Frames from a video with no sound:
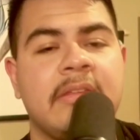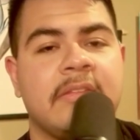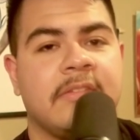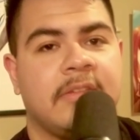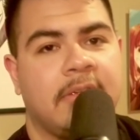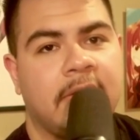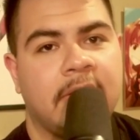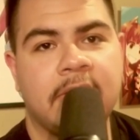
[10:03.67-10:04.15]

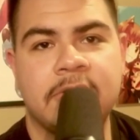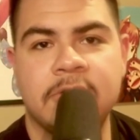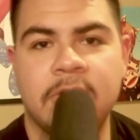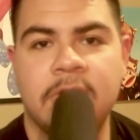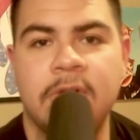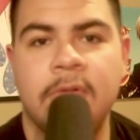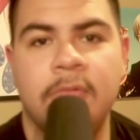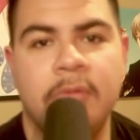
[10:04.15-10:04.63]
signature
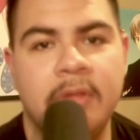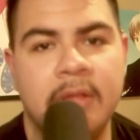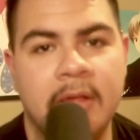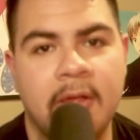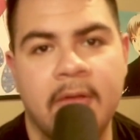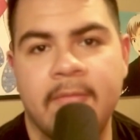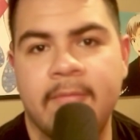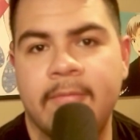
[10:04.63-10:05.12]
you
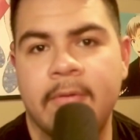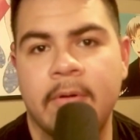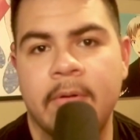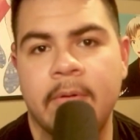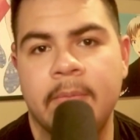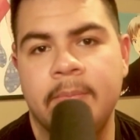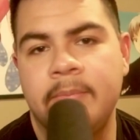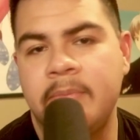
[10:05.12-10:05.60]
get
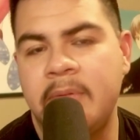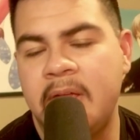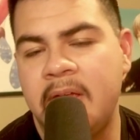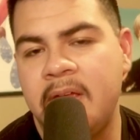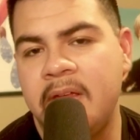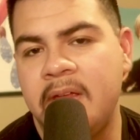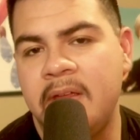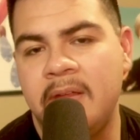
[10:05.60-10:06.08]
from
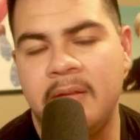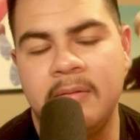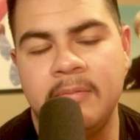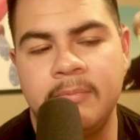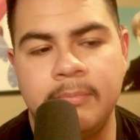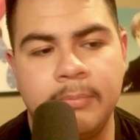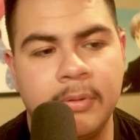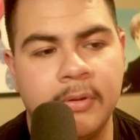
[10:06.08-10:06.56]
a
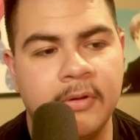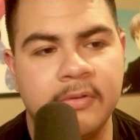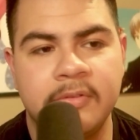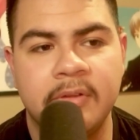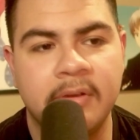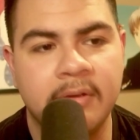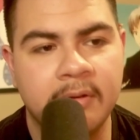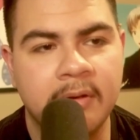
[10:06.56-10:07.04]

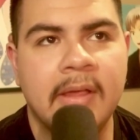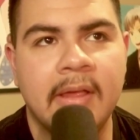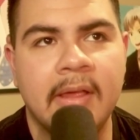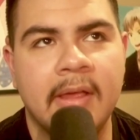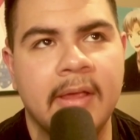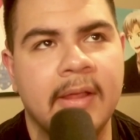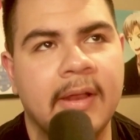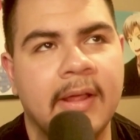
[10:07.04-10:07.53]
person,
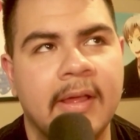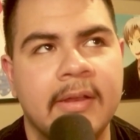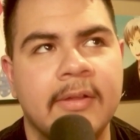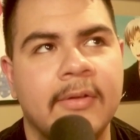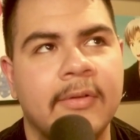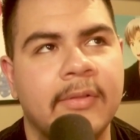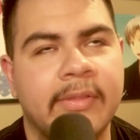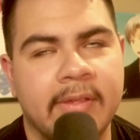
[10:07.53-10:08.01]
and I
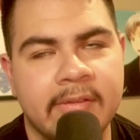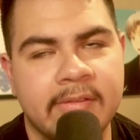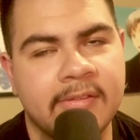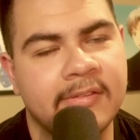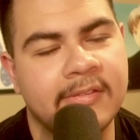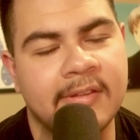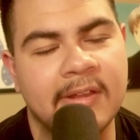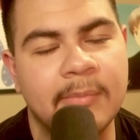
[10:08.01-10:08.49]
know that's
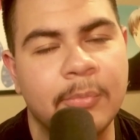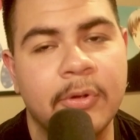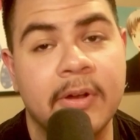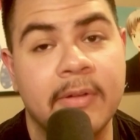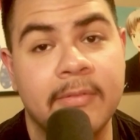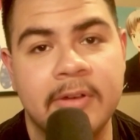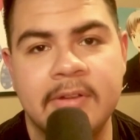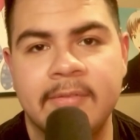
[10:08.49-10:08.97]

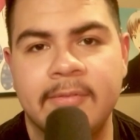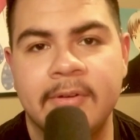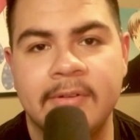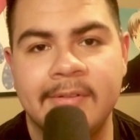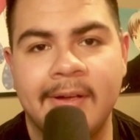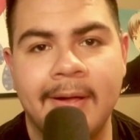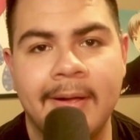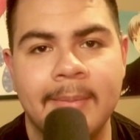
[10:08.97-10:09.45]
somewhat of a
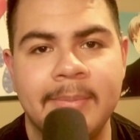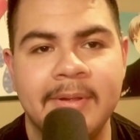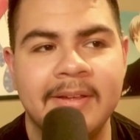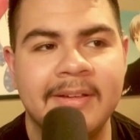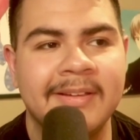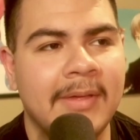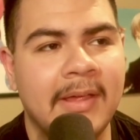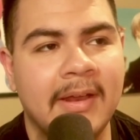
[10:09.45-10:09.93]
different
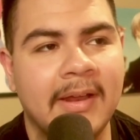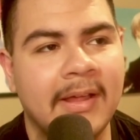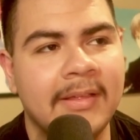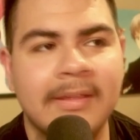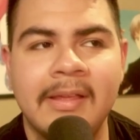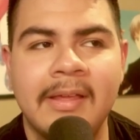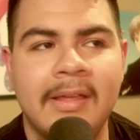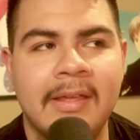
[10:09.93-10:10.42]
topic, and I
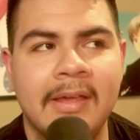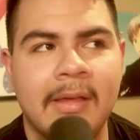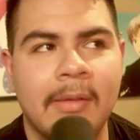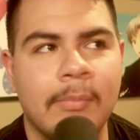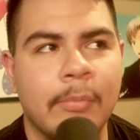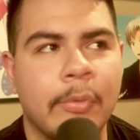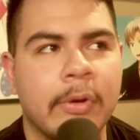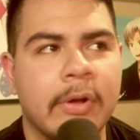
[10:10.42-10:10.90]
can
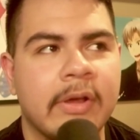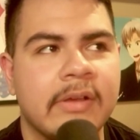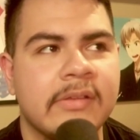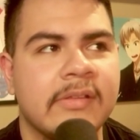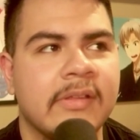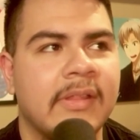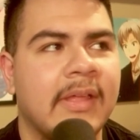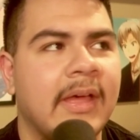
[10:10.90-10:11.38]
get more
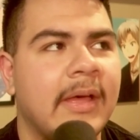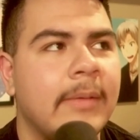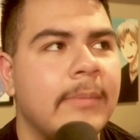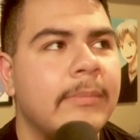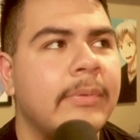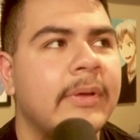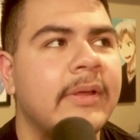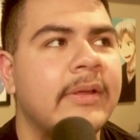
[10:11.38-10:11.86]
into
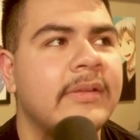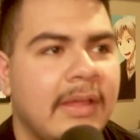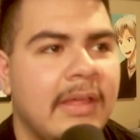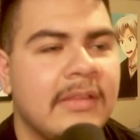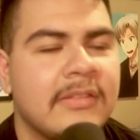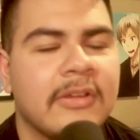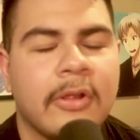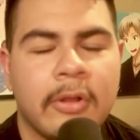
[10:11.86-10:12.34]
that, but
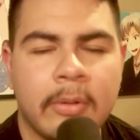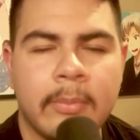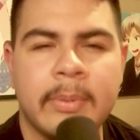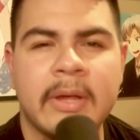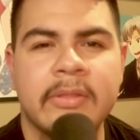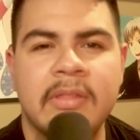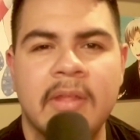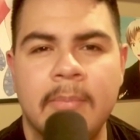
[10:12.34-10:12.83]
it's all
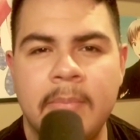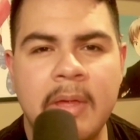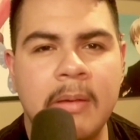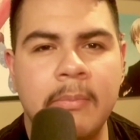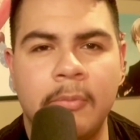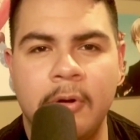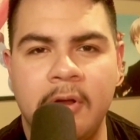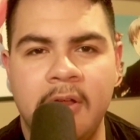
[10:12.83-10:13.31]
about the
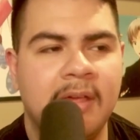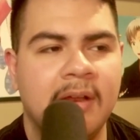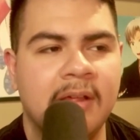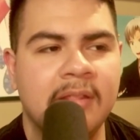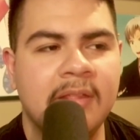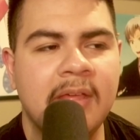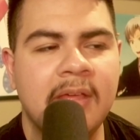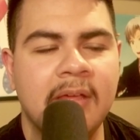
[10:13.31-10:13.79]
memory. And
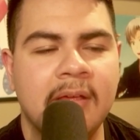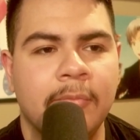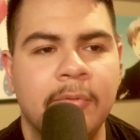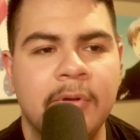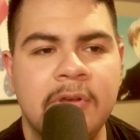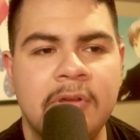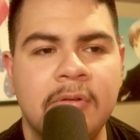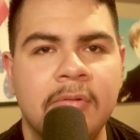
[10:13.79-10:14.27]
I think
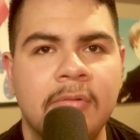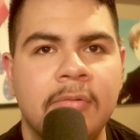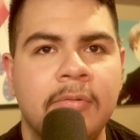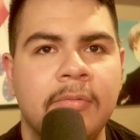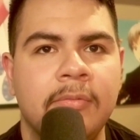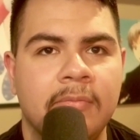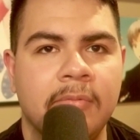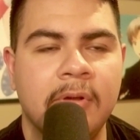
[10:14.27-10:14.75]
when
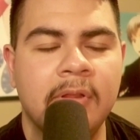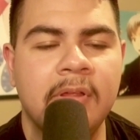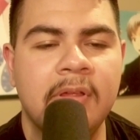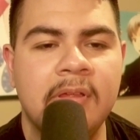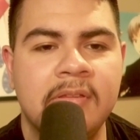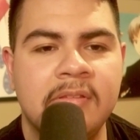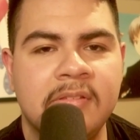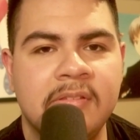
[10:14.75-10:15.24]
you
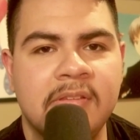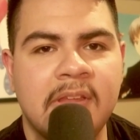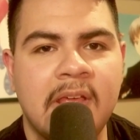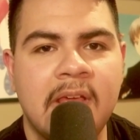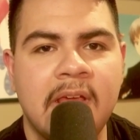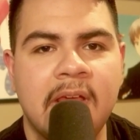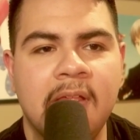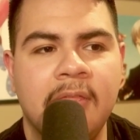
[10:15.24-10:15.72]
really
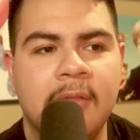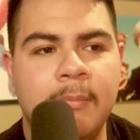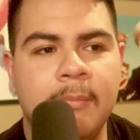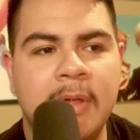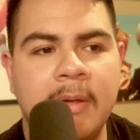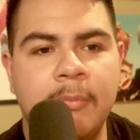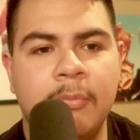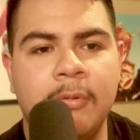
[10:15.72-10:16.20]
see the
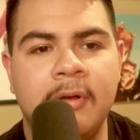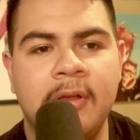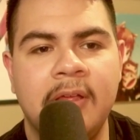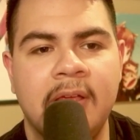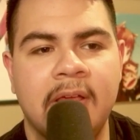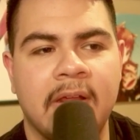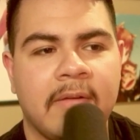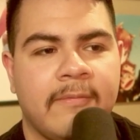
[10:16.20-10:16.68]
memory
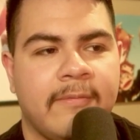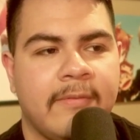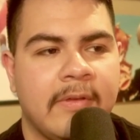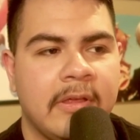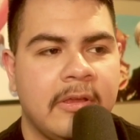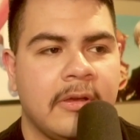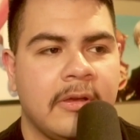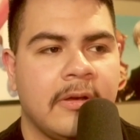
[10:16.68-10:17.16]
in a
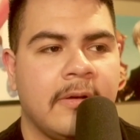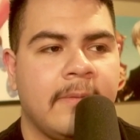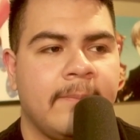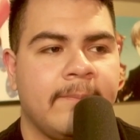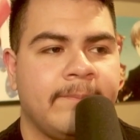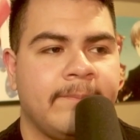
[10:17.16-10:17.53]
figure,